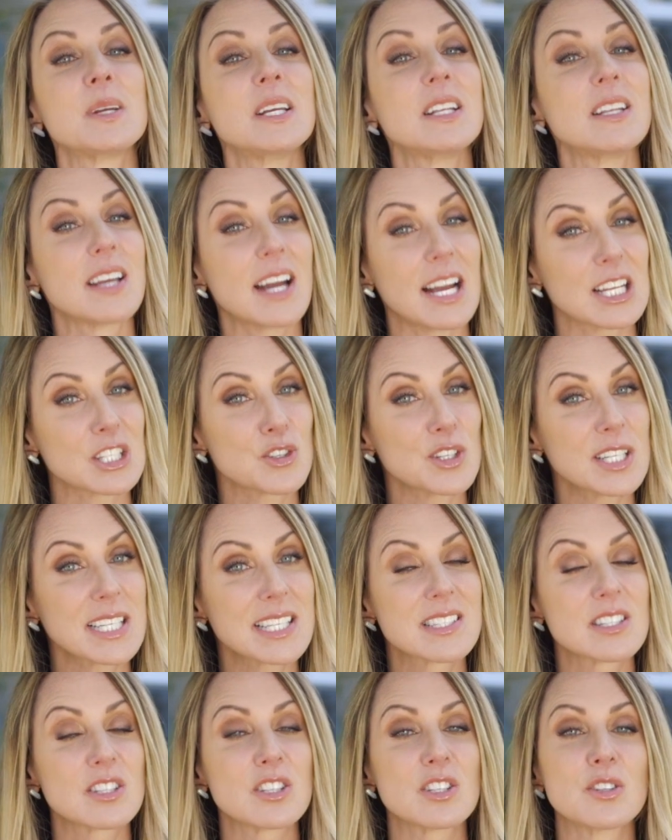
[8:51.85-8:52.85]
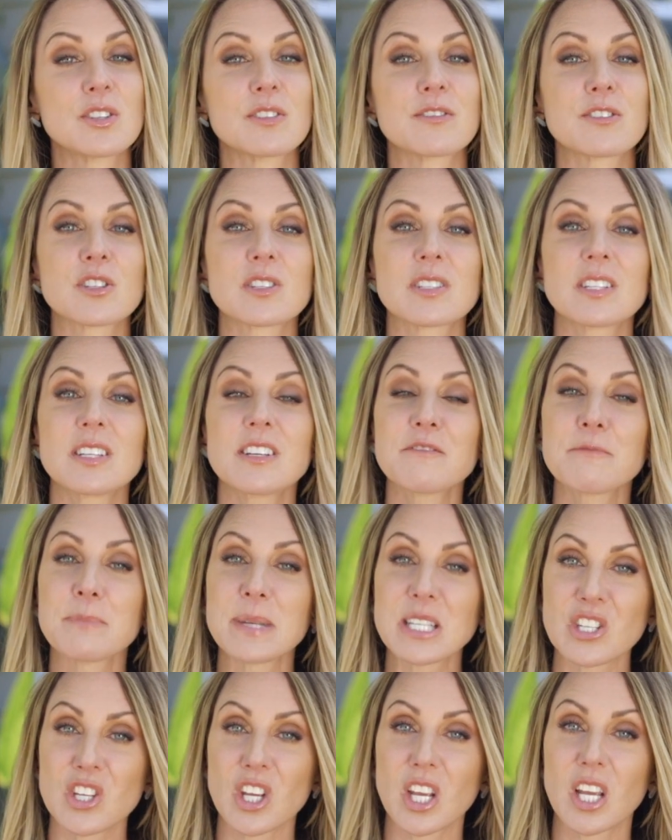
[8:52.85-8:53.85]
pediatrics at the University of
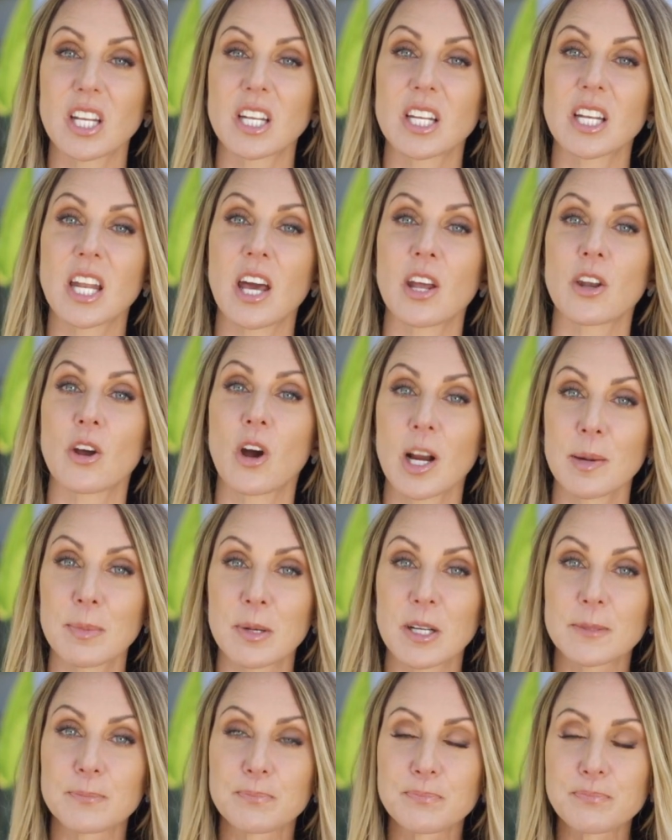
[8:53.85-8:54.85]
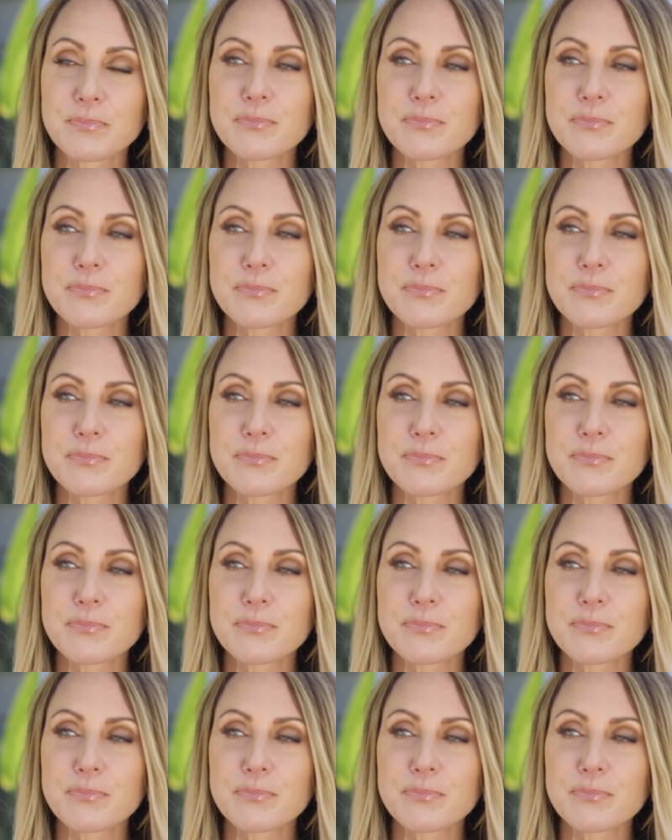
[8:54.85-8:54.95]
Michigan in Ann Arbor.